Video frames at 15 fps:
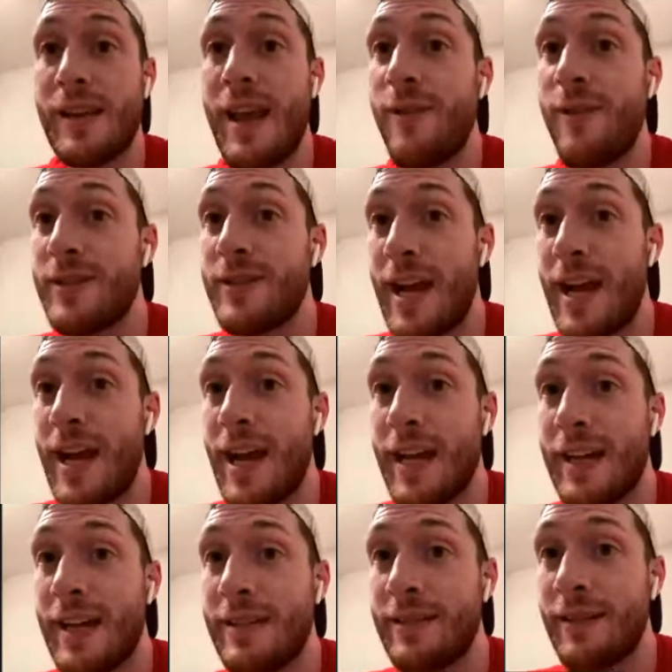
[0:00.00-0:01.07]
I've got, in
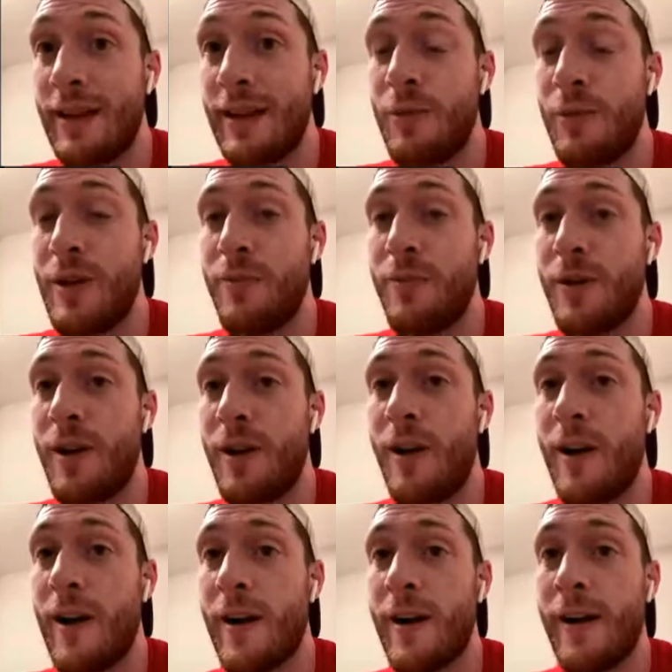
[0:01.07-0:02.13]
my opinion, a safe
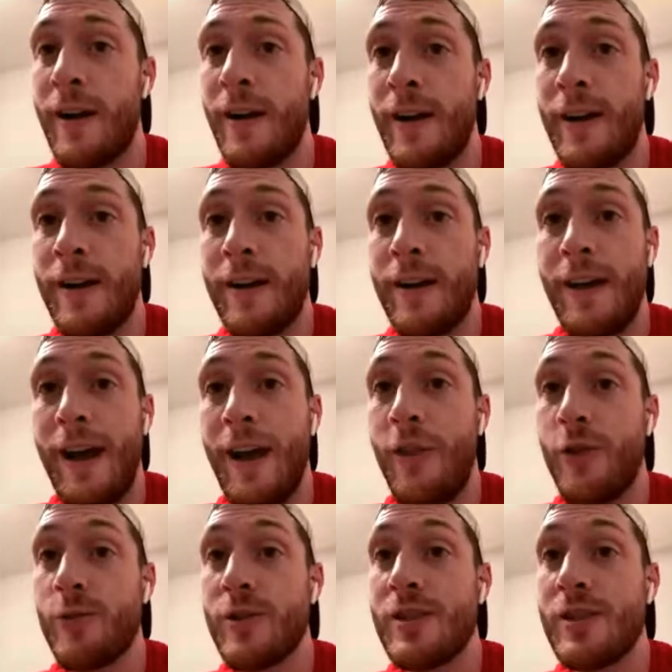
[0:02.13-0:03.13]
tight end in PPR,